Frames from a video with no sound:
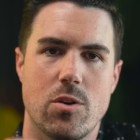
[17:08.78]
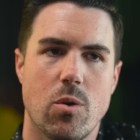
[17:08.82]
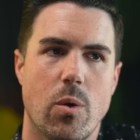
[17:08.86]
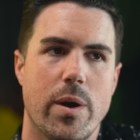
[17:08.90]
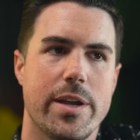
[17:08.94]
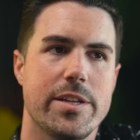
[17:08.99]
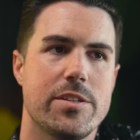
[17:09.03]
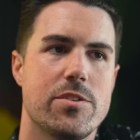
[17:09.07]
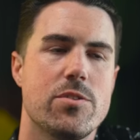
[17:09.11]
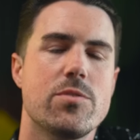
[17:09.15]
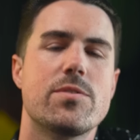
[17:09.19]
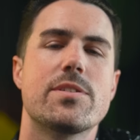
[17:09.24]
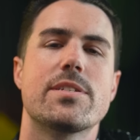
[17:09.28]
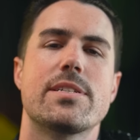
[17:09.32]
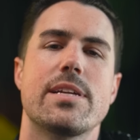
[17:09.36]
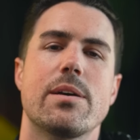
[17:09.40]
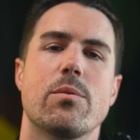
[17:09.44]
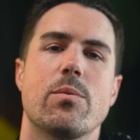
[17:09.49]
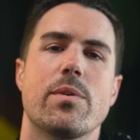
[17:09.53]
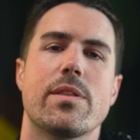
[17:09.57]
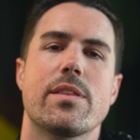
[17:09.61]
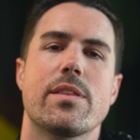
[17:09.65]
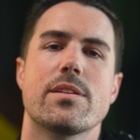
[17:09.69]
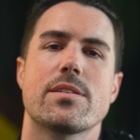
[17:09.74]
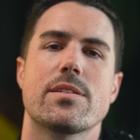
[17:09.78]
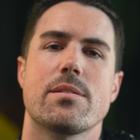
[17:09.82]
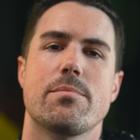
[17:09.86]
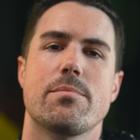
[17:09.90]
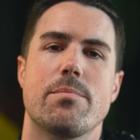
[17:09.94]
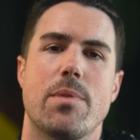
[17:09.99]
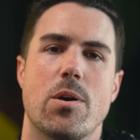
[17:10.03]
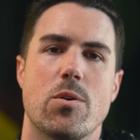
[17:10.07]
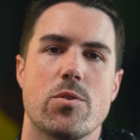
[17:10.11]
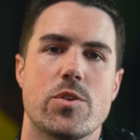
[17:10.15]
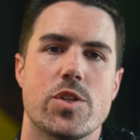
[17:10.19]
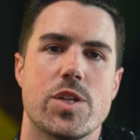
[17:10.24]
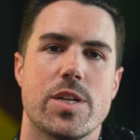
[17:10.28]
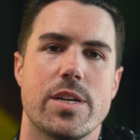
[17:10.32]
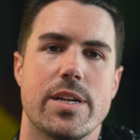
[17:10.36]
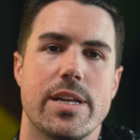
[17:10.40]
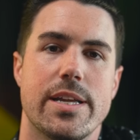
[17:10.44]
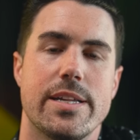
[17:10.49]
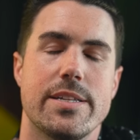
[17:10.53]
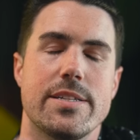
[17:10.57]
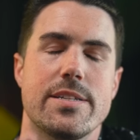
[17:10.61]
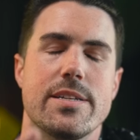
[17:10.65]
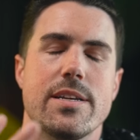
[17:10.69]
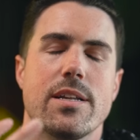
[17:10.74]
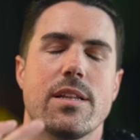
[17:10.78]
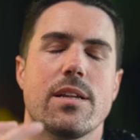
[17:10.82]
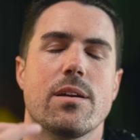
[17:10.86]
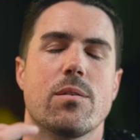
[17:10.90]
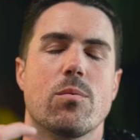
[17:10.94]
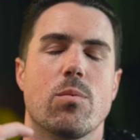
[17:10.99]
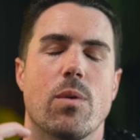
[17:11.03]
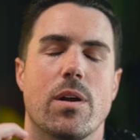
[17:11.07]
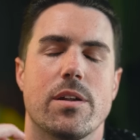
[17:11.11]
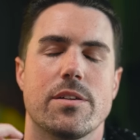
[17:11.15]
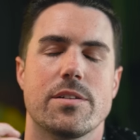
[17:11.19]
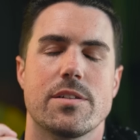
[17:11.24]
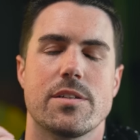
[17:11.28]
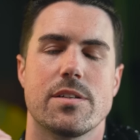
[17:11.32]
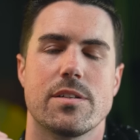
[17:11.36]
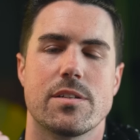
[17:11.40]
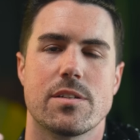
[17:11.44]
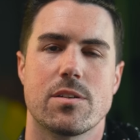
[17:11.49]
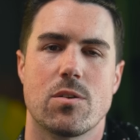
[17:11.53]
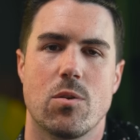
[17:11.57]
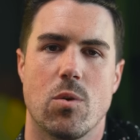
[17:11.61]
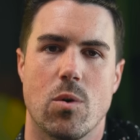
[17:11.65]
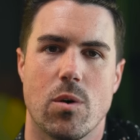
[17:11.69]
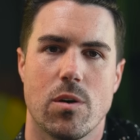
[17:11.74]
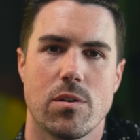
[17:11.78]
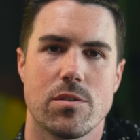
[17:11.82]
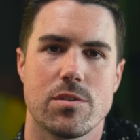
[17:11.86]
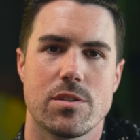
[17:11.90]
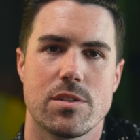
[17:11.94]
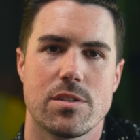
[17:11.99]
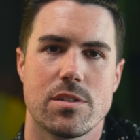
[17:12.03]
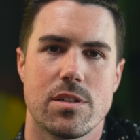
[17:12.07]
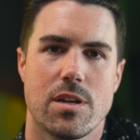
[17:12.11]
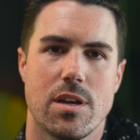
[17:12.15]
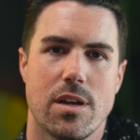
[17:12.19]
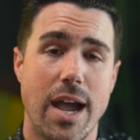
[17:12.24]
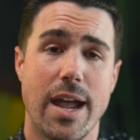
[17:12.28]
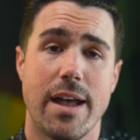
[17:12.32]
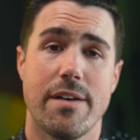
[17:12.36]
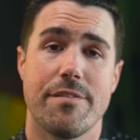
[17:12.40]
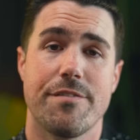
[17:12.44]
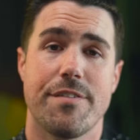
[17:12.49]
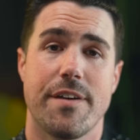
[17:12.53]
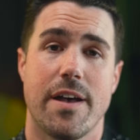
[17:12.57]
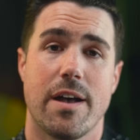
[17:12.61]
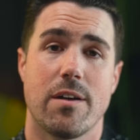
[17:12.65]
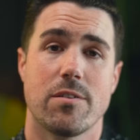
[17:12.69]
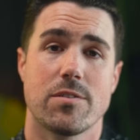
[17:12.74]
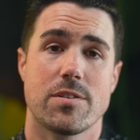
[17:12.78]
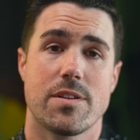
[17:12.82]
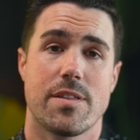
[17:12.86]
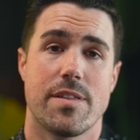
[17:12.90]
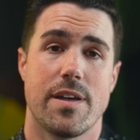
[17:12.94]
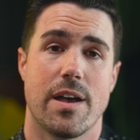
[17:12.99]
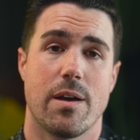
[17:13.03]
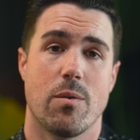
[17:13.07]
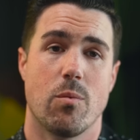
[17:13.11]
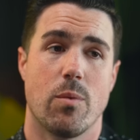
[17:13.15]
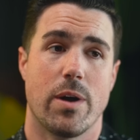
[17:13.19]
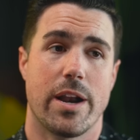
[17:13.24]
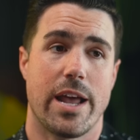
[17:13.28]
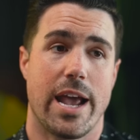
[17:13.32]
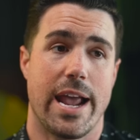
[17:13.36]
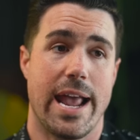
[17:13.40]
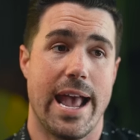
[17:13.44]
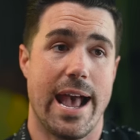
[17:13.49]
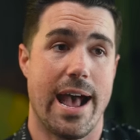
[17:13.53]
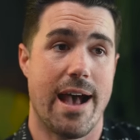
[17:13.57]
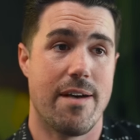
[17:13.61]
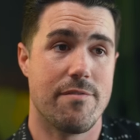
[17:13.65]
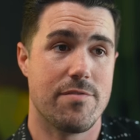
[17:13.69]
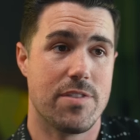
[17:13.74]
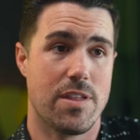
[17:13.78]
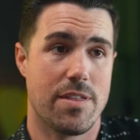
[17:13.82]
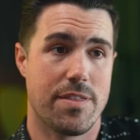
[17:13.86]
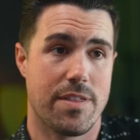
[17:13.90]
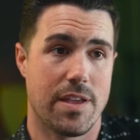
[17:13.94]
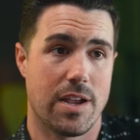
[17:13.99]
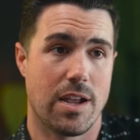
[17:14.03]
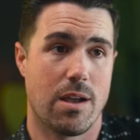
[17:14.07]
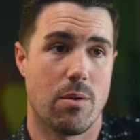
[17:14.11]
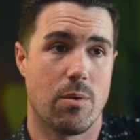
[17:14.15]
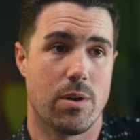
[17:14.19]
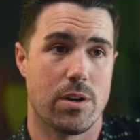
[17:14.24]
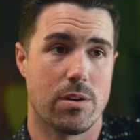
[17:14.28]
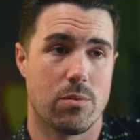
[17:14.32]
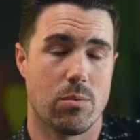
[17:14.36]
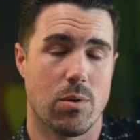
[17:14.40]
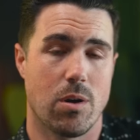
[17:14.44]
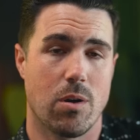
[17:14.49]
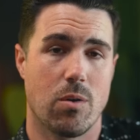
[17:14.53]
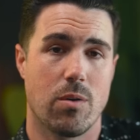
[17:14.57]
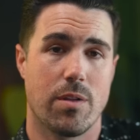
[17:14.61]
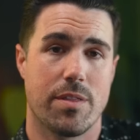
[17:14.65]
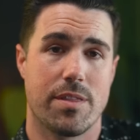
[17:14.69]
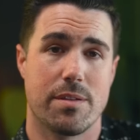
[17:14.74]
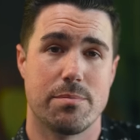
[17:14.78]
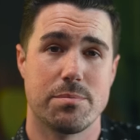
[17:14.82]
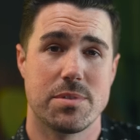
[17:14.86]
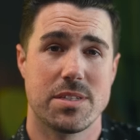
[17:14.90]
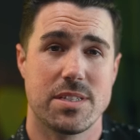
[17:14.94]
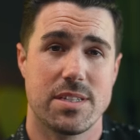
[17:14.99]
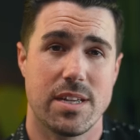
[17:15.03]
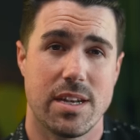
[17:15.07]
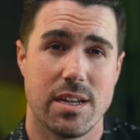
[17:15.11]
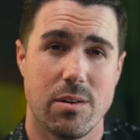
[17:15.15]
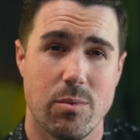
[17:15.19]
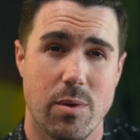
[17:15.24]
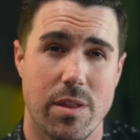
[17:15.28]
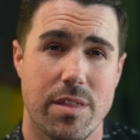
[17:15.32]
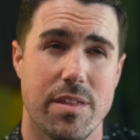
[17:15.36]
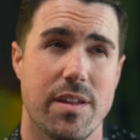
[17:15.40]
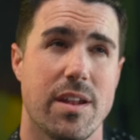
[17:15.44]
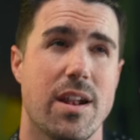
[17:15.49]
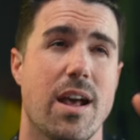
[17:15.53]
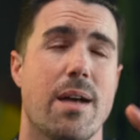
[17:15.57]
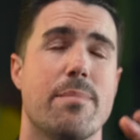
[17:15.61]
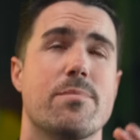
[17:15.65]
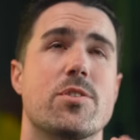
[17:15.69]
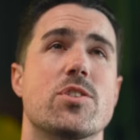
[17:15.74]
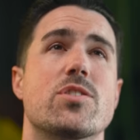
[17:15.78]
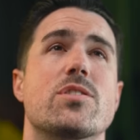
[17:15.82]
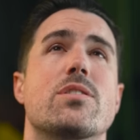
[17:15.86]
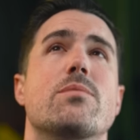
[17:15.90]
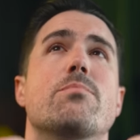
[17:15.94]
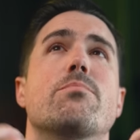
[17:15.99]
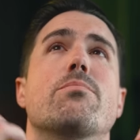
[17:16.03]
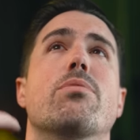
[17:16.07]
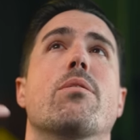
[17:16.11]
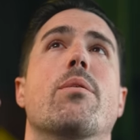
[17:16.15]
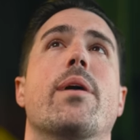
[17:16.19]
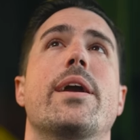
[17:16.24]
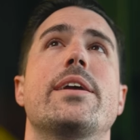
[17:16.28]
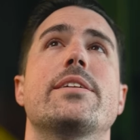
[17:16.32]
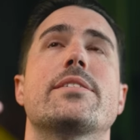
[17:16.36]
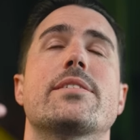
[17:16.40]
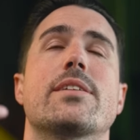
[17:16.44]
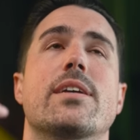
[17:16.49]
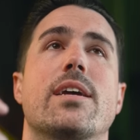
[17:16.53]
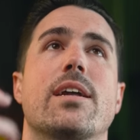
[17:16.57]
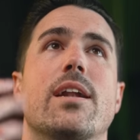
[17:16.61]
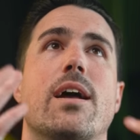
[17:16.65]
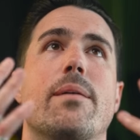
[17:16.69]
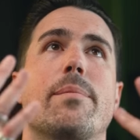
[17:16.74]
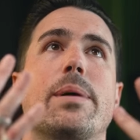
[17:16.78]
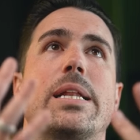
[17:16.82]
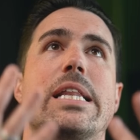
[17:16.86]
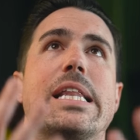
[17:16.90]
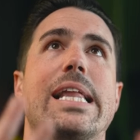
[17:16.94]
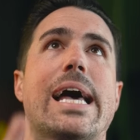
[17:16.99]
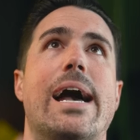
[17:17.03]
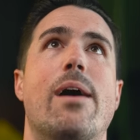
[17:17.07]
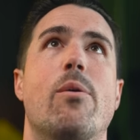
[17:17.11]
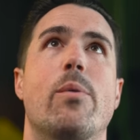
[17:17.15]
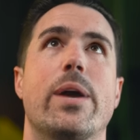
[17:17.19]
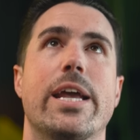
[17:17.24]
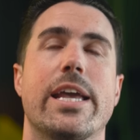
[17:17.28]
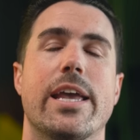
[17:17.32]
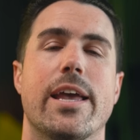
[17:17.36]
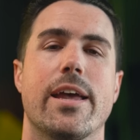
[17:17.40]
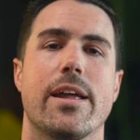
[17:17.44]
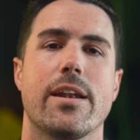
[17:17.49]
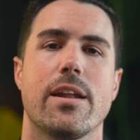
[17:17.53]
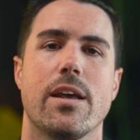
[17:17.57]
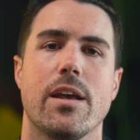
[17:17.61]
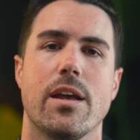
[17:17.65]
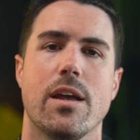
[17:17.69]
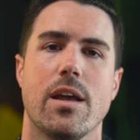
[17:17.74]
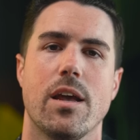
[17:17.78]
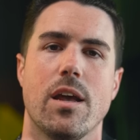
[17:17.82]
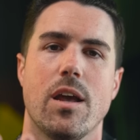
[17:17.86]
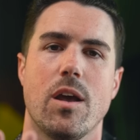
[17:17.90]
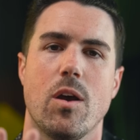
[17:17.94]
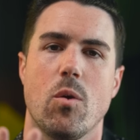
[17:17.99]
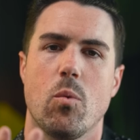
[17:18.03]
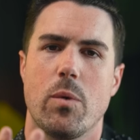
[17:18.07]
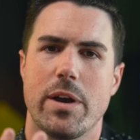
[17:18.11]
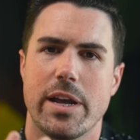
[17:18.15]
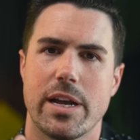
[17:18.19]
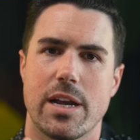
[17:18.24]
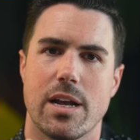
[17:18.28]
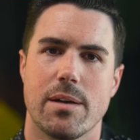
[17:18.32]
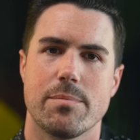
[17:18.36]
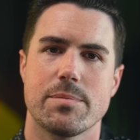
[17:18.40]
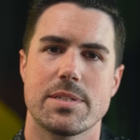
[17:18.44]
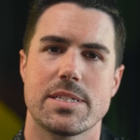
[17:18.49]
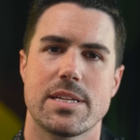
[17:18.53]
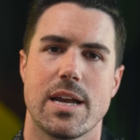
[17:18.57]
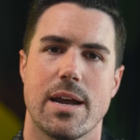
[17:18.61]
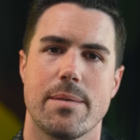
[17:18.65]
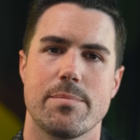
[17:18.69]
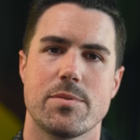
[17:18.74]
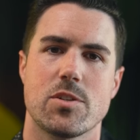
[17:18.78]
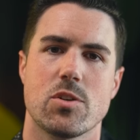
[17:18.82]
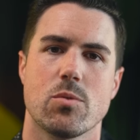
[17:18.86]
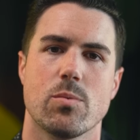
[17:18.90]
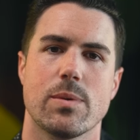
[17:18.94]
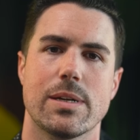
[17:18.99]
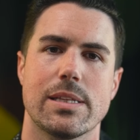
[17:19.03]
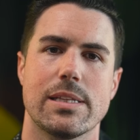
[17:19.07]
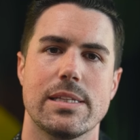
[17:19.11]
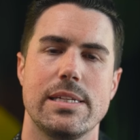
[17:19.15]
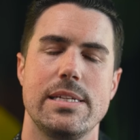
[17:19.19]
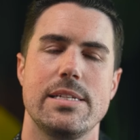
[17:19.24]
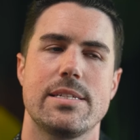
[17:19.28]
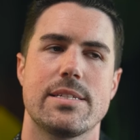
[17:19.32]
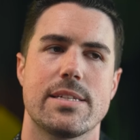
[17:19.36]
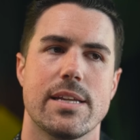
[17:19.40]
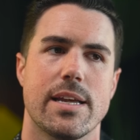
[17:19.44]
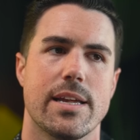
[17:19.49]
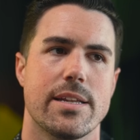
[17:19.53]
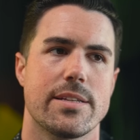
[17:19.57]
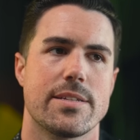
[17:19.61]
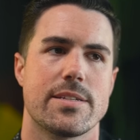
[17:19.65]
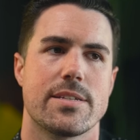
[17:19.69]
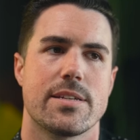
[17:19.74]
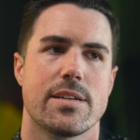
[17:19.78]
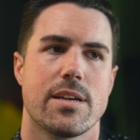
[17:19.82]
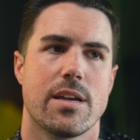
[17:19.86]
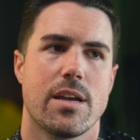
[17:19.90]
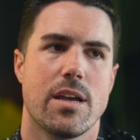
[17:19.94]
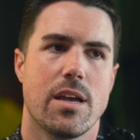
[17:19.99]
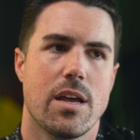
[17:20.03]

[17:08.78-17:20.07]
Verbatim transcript: going to sit with this emotion until it runs its course. I have found that when I have the thing I wanna work with, I'm sitting with it, I'm just embracing it, I'm allowing it. When it comes time to release it,